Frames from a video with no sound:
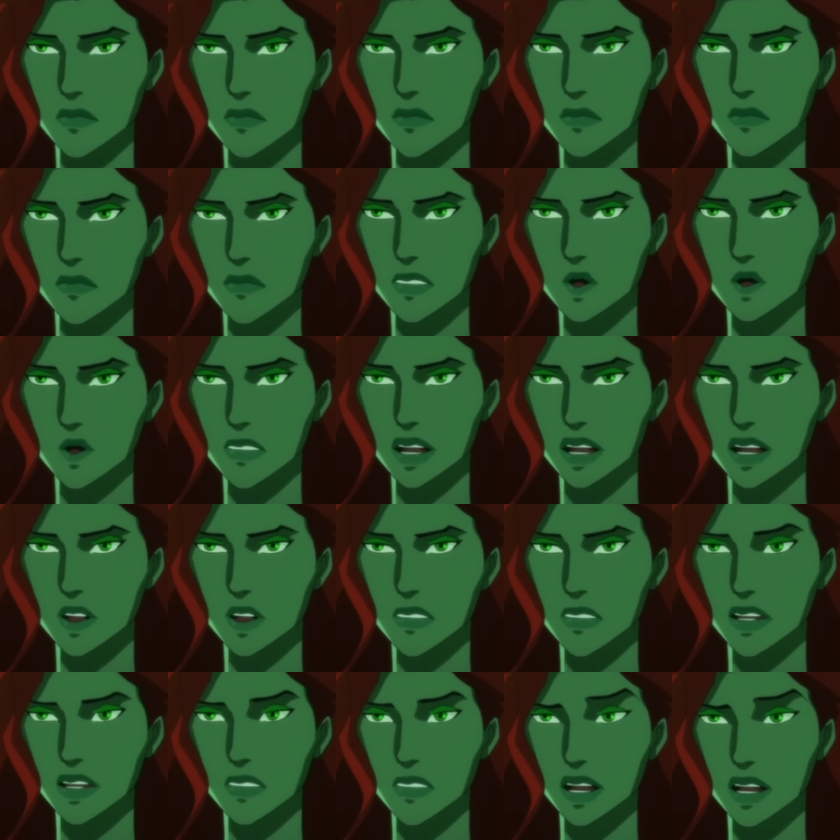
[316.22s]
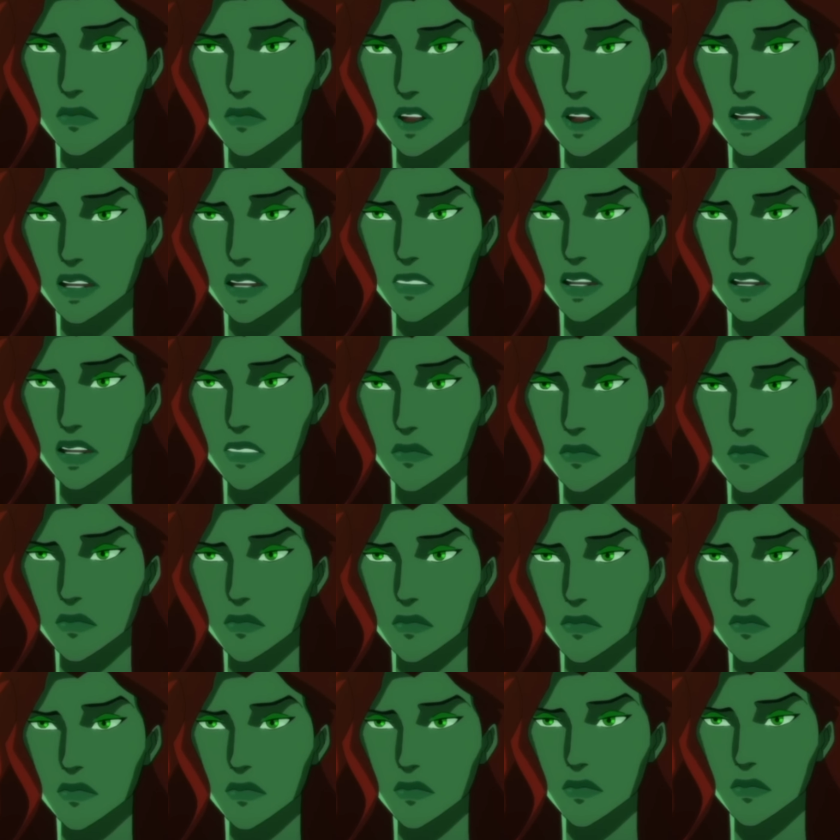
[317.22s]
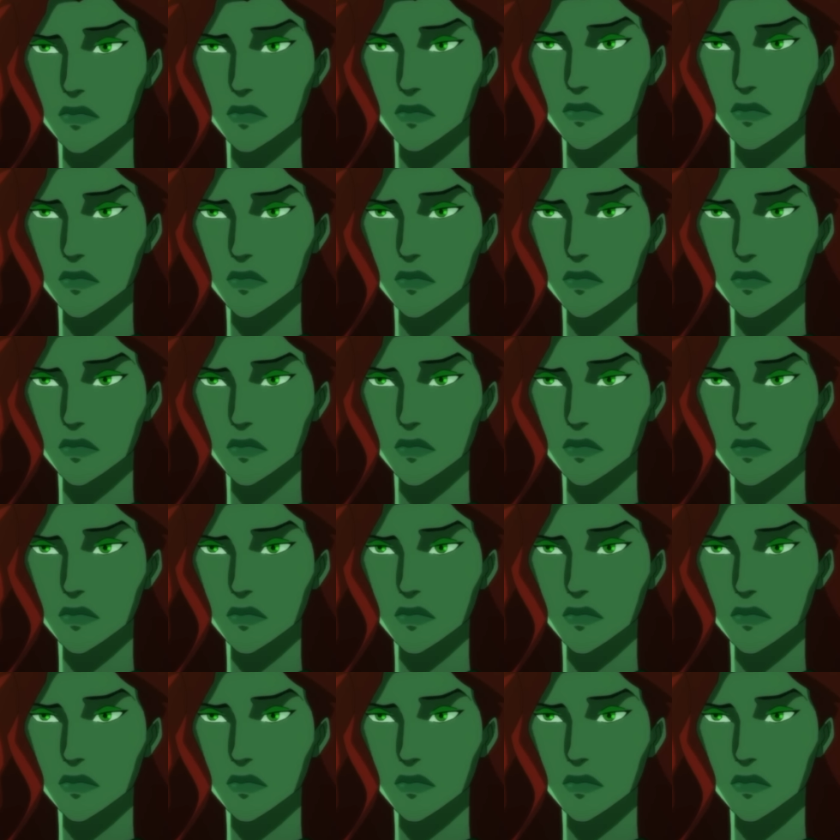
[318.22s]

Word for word: has given her the ability to create deadly